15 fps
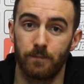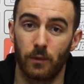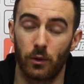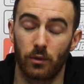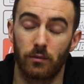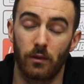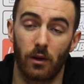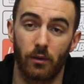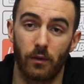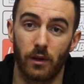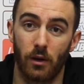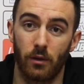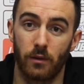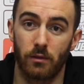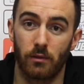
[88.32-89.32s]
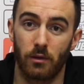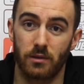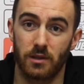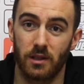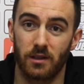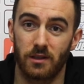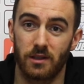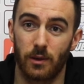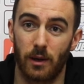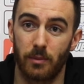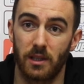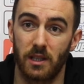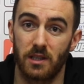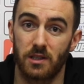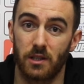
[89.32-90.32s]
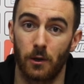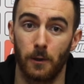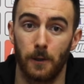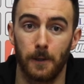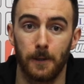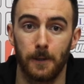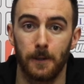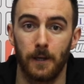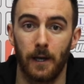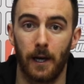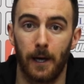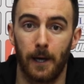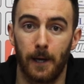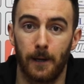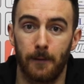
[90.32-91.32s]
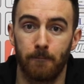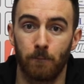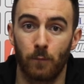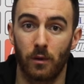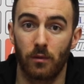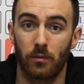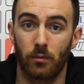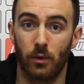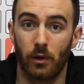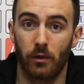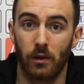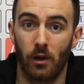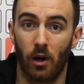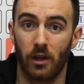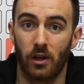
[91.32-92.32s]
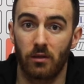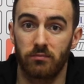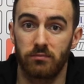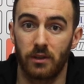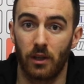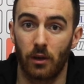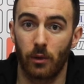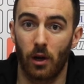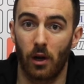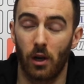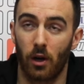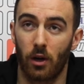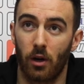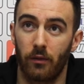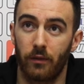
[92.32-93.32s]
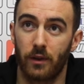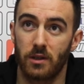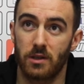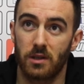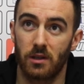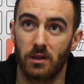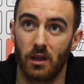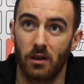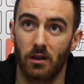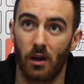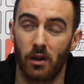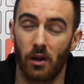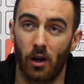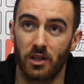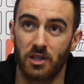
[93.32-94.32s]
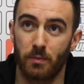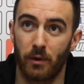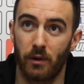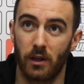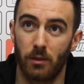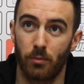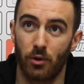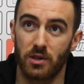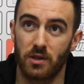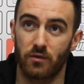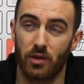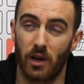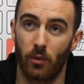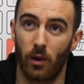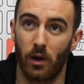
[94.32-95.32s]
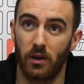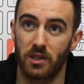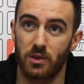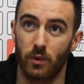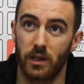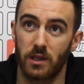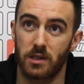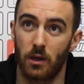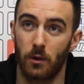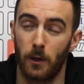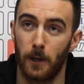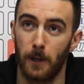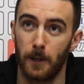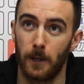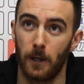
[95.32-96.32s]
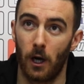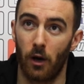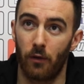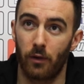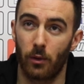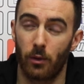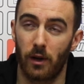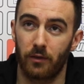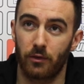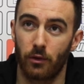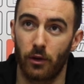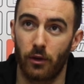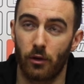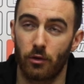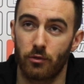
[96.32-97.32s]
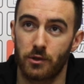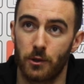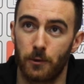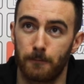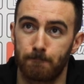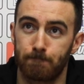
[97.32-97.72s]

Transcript: or over the road to Aberdeen. So we're in high, you know, we've got a lot of confidence and a high spirit, and the boys have trained well this week. So hopefully we'll have another good result.